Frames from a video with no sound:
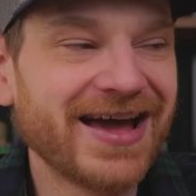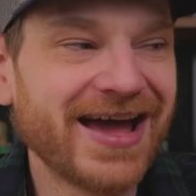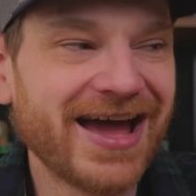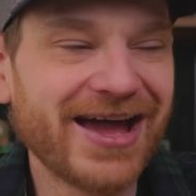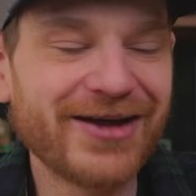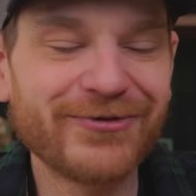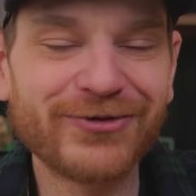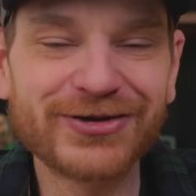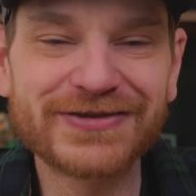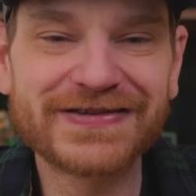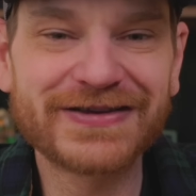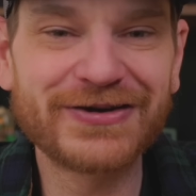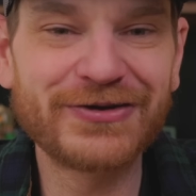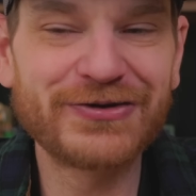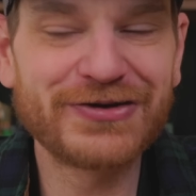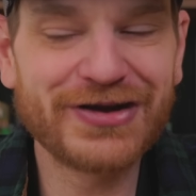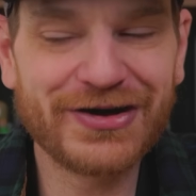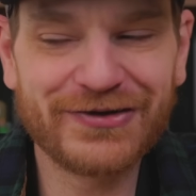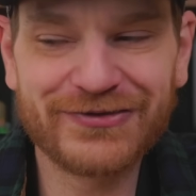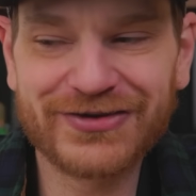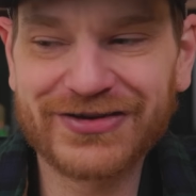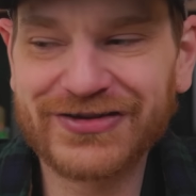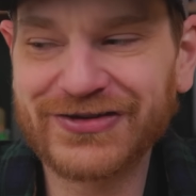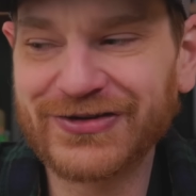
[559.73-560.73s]
hey, what's going
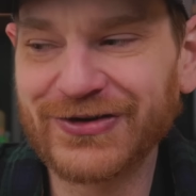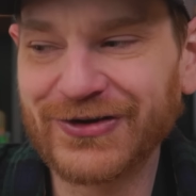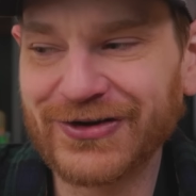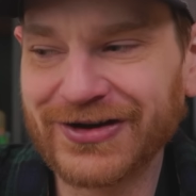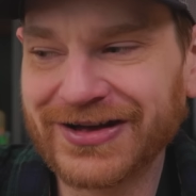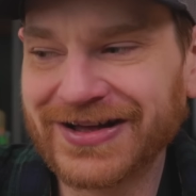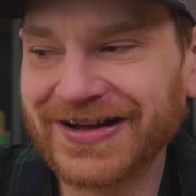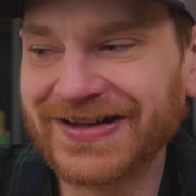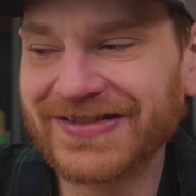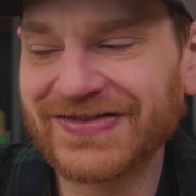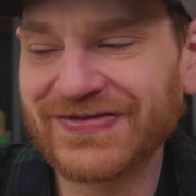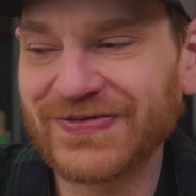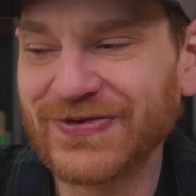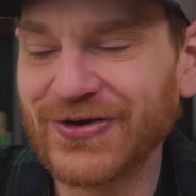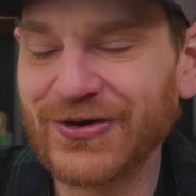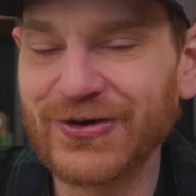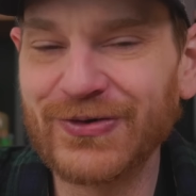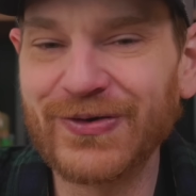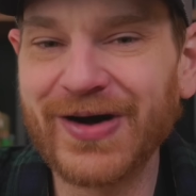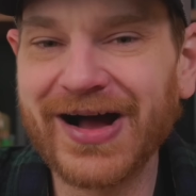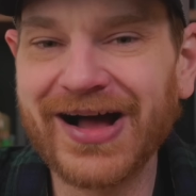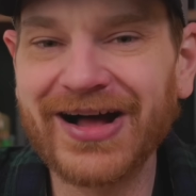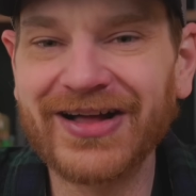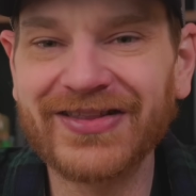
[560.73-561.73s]
on with Shortcuts for a
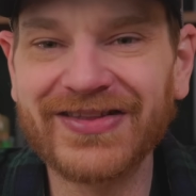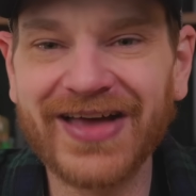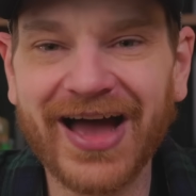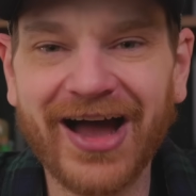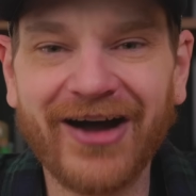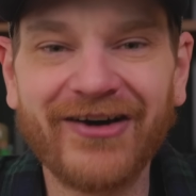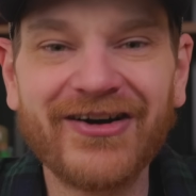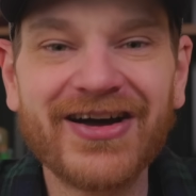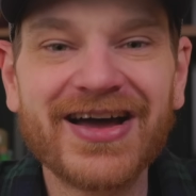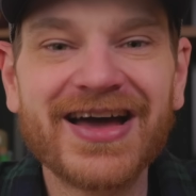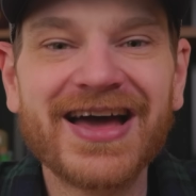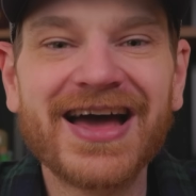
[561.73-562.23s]
while now?